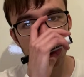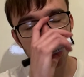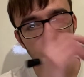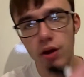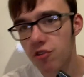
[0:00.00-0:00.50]

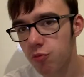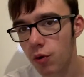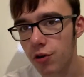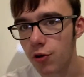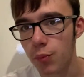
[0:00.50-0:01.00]
of which
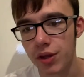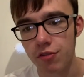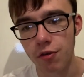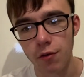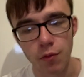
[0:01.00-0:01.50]
one do we
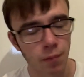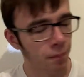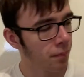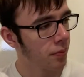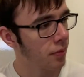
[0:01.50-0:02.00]
do
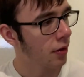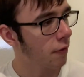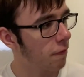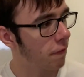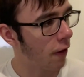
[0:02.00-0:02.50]

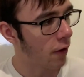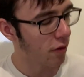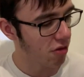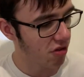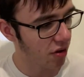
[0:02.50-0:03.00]

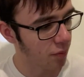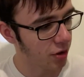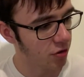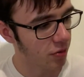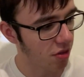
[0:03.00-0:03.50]
first and
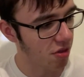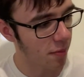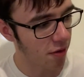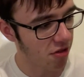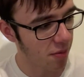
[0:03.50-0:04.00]
which one's the
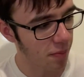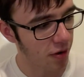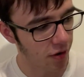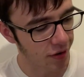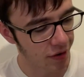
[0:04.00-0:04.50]
most
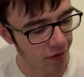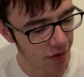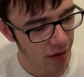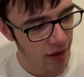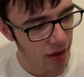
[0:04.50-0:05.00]
important.
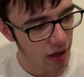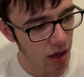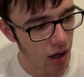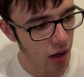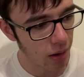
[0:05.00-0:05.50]

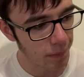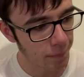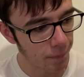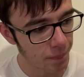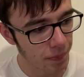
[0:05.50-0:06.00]

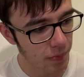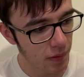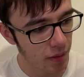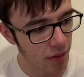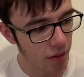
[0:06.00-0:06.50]

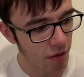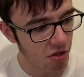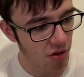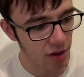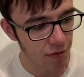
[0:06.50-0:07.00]

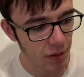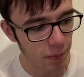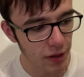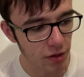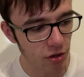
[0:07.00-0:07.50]
So I think
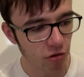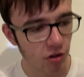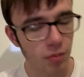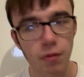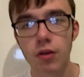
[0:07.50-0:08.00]

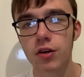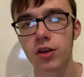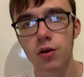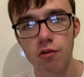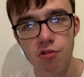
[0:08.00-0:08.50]
biological
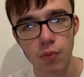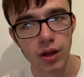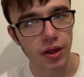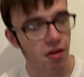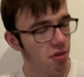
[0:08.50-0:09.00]
molecules,
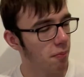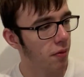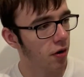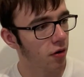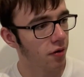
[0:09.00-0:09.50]
while it is
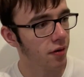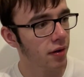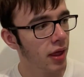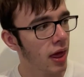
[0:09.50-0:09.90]
important,